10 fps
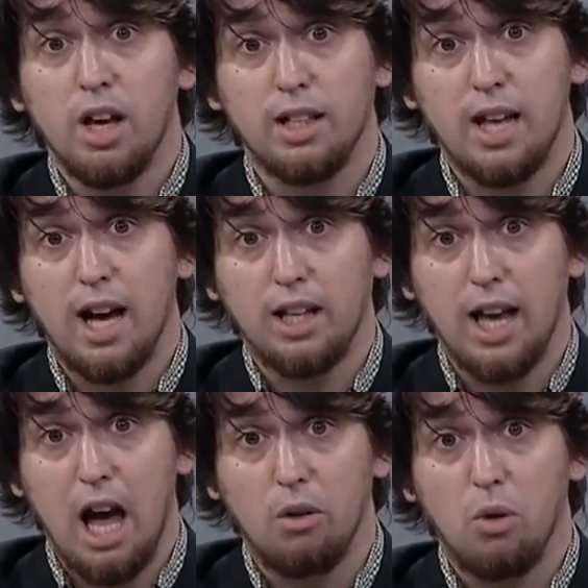
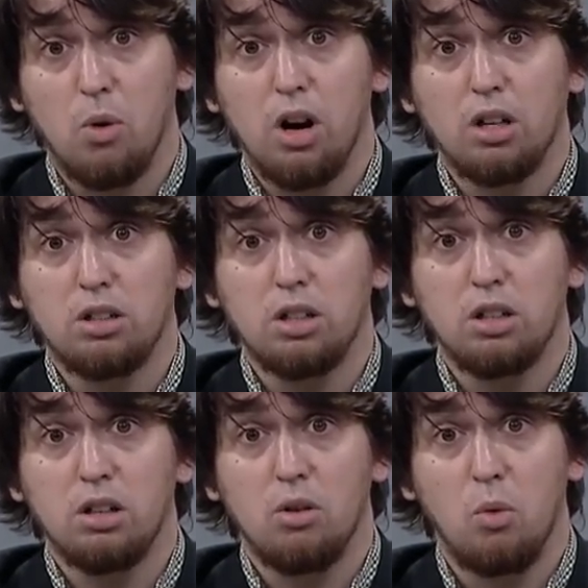Exactly how it
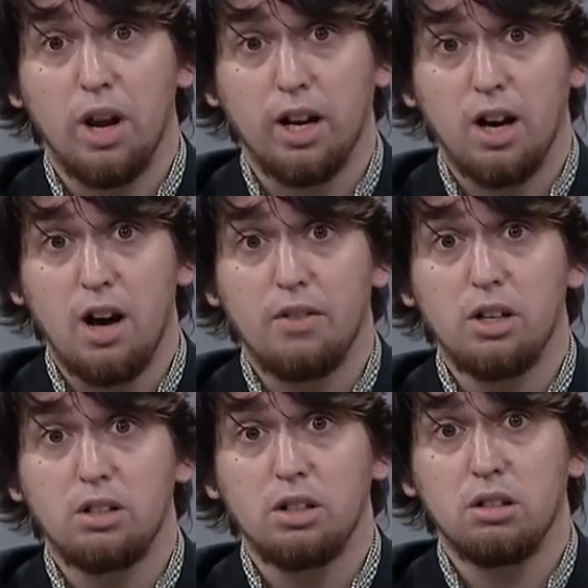works, what it
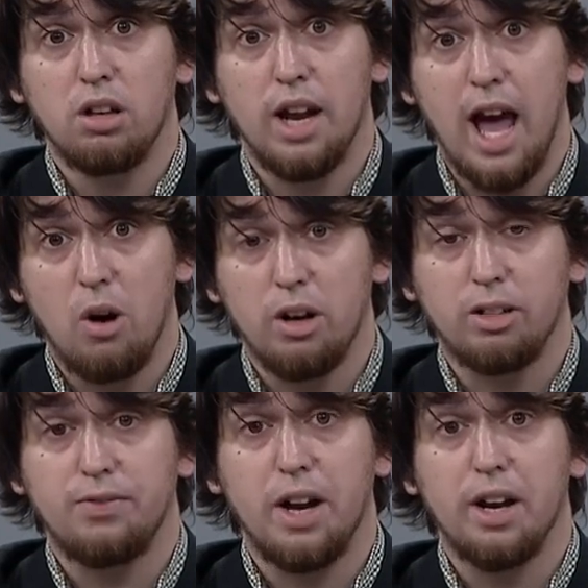covers, and how it
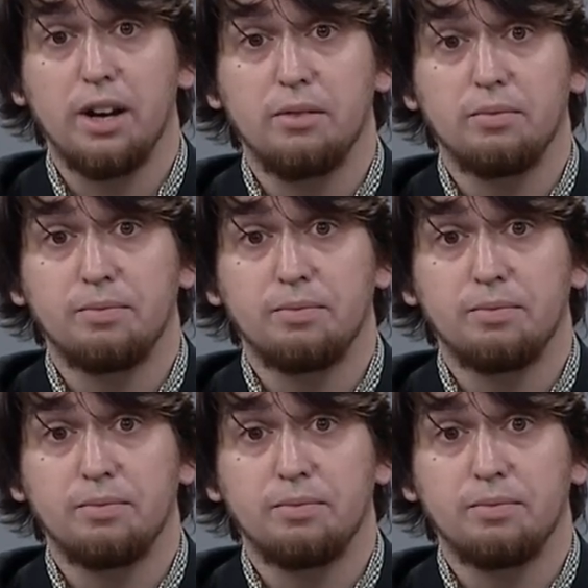is funded.